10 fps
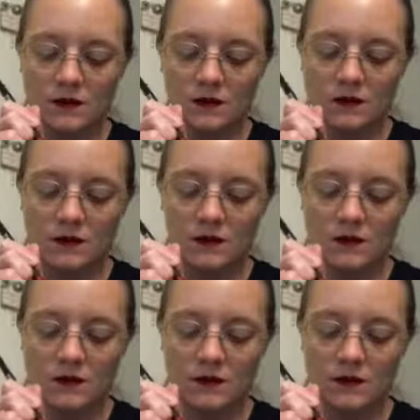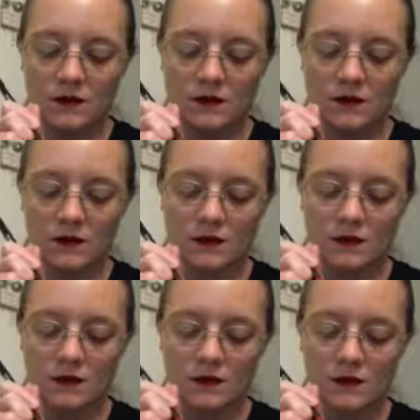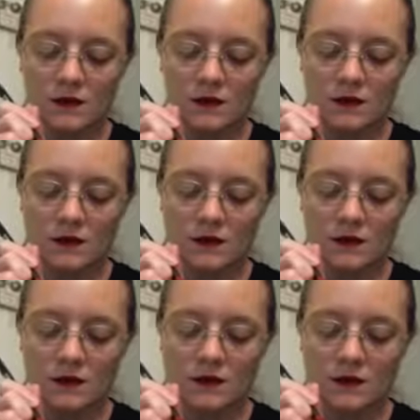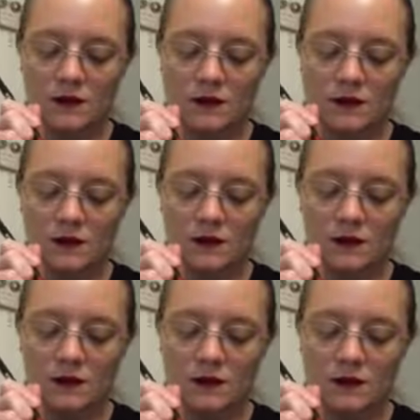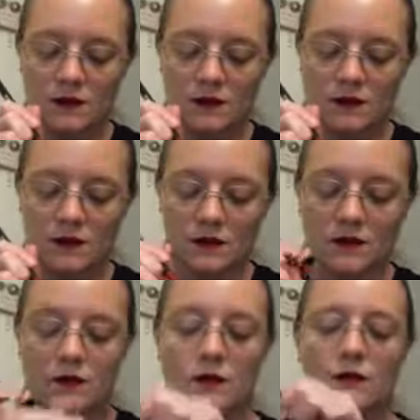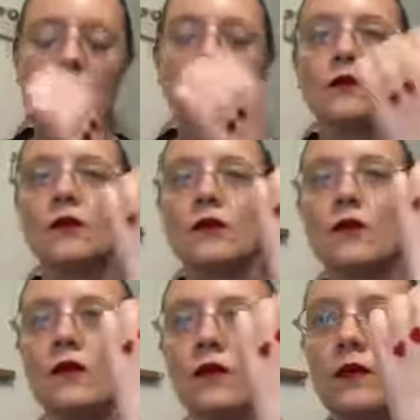Nothing is said.